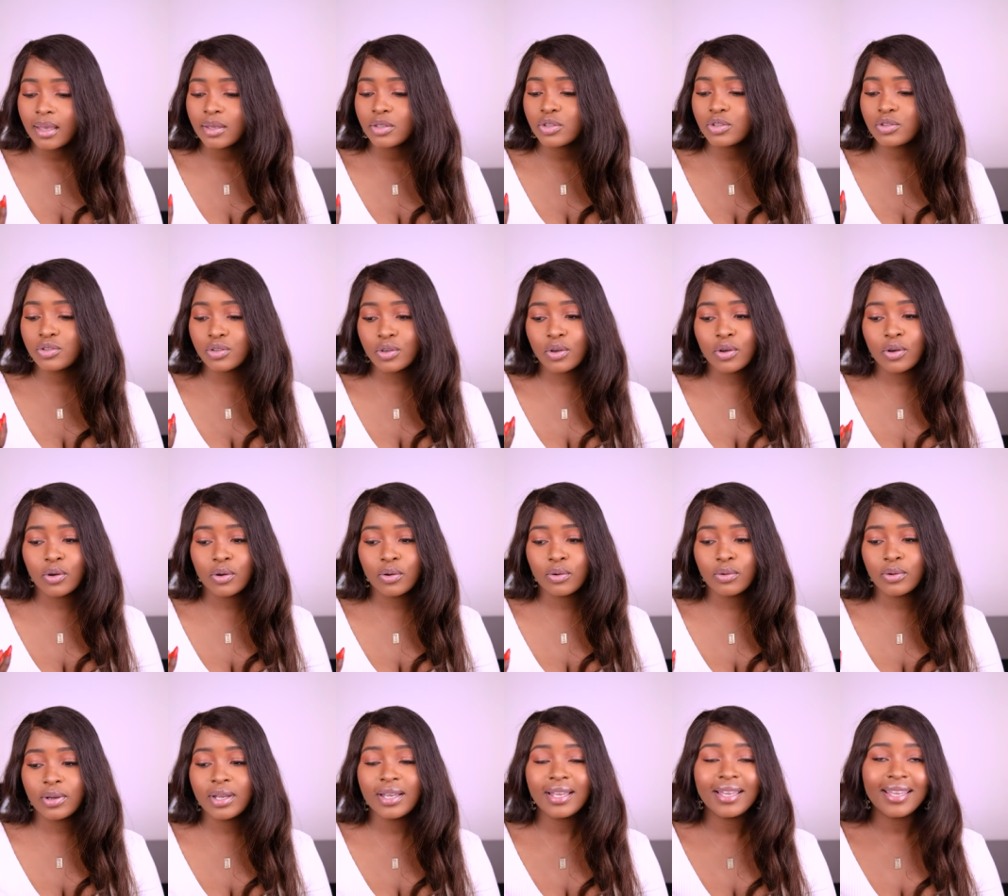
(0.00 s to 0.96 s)

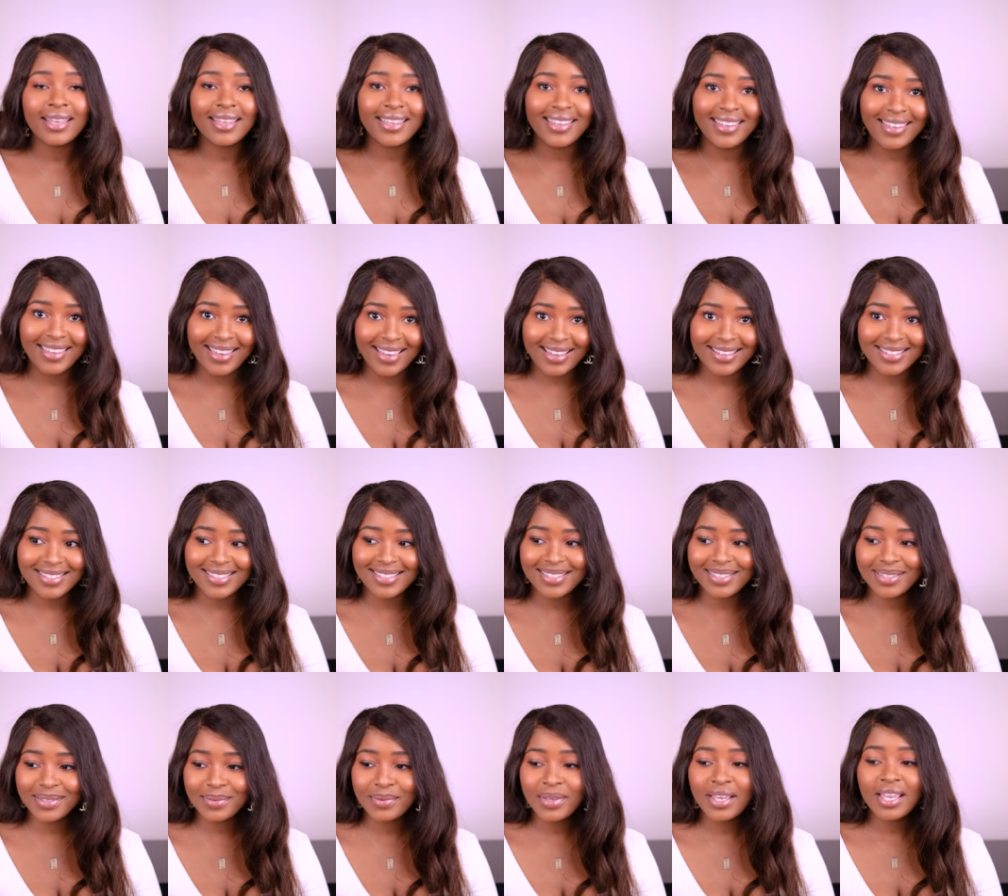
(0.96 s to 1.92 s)
So
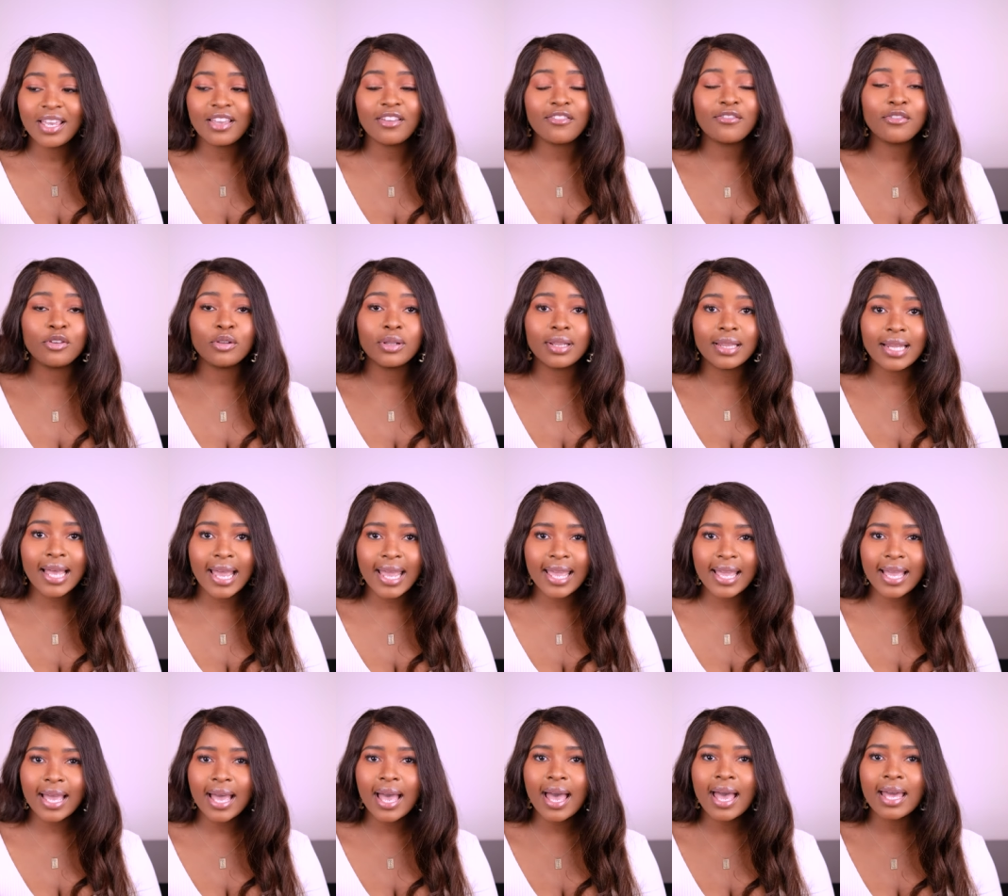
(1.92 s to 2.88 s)
yes, if you
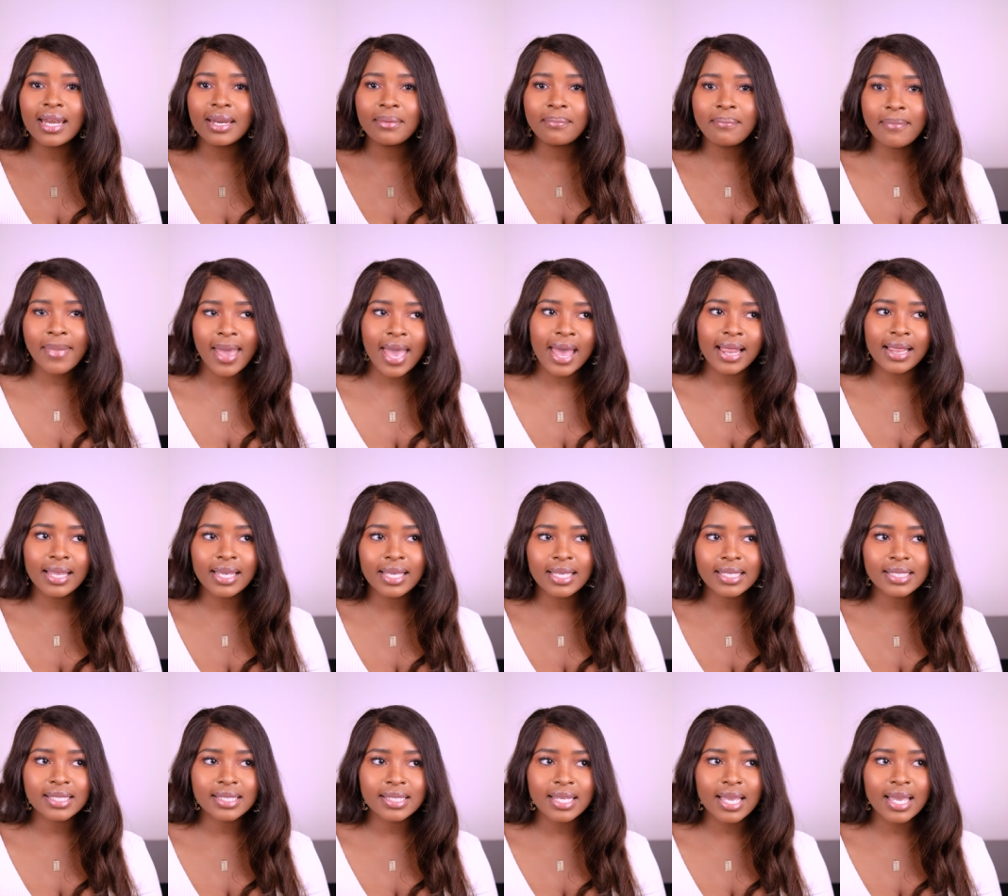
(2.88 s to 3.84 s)
like
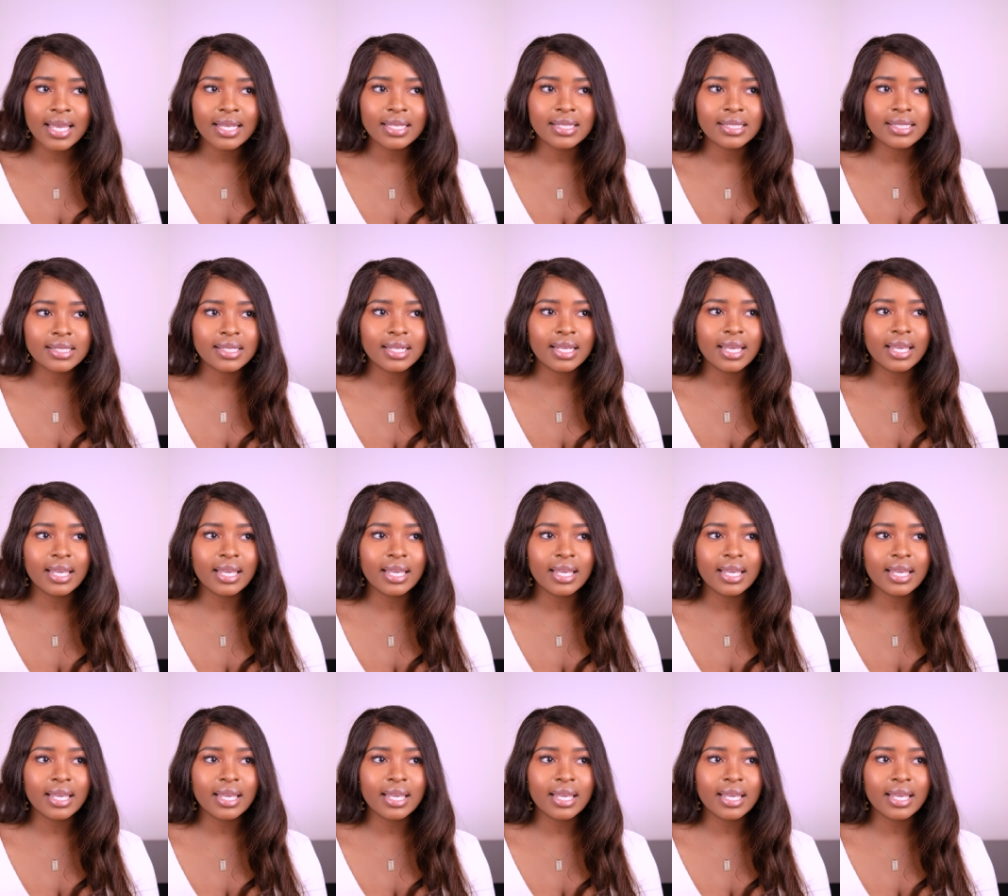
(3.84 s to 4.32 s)
animalic scents,